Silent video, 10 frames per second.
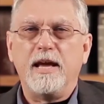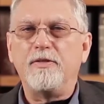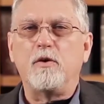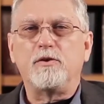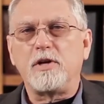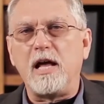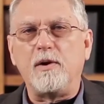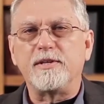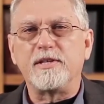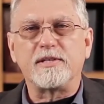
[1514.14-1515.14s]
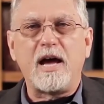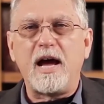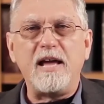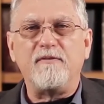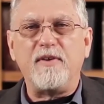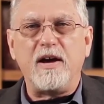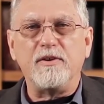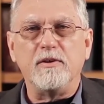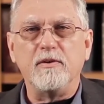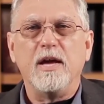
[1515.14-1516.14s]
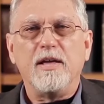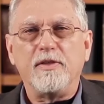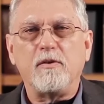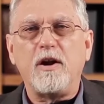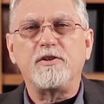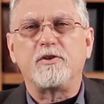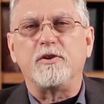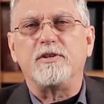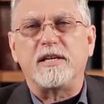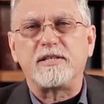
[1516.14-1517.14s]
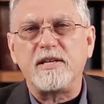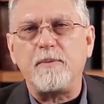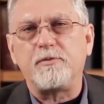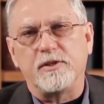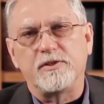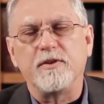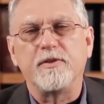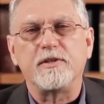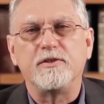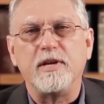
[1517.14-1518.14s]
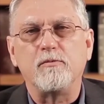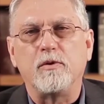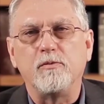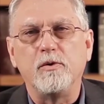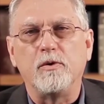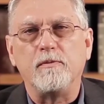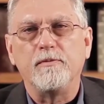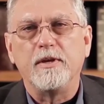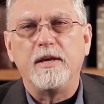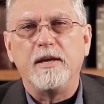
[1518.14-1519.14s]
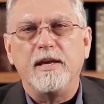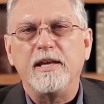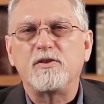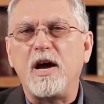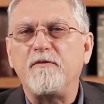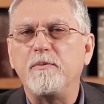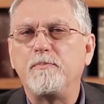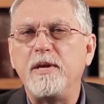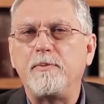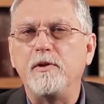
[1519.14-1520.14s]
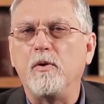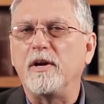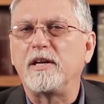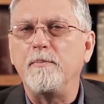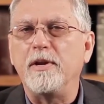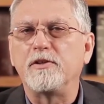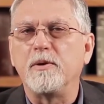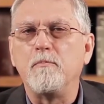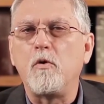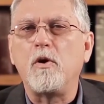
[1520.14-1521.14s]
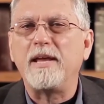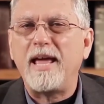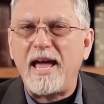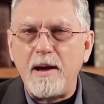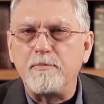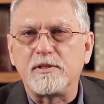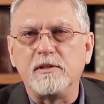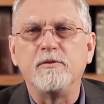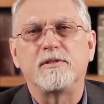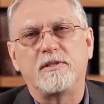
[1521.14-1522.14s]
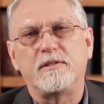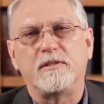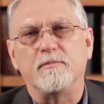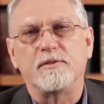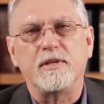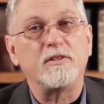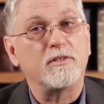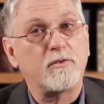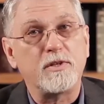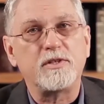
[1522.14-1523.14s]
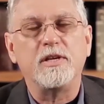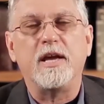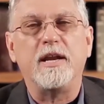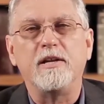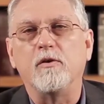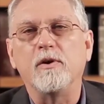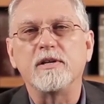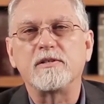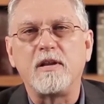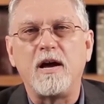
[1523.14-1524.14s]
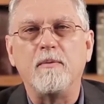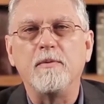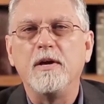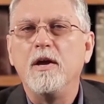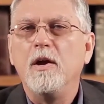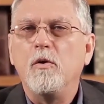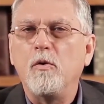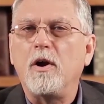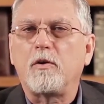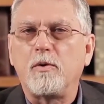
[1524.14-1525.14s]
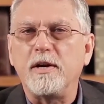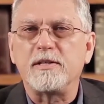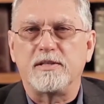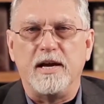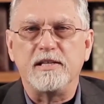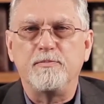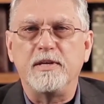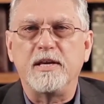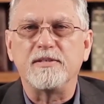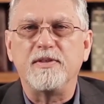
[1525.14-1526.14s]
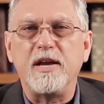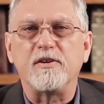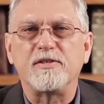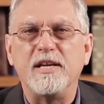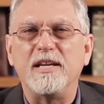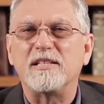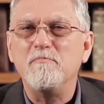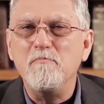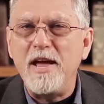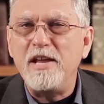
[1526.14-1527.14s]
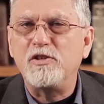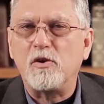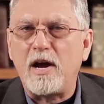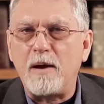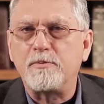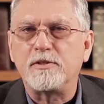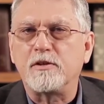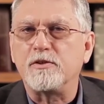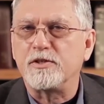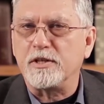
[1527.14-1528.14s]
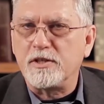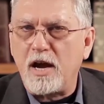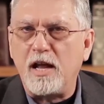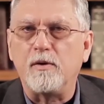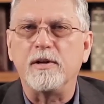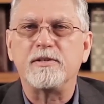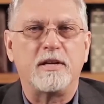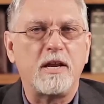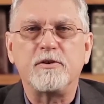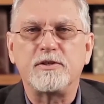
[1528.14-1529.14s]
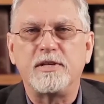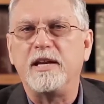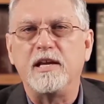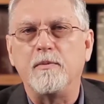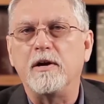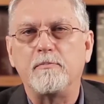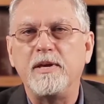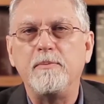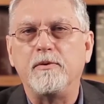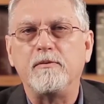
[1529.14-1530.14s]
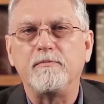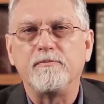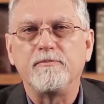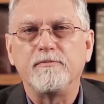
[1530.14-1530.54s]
And though tolerance is a high value, there are certain exceptions to this general rule. It's often people who are committed to morally absolute systems such as Christianity or Islam who are criticized because they are seen as major obstacles to tolerance and understanding among people.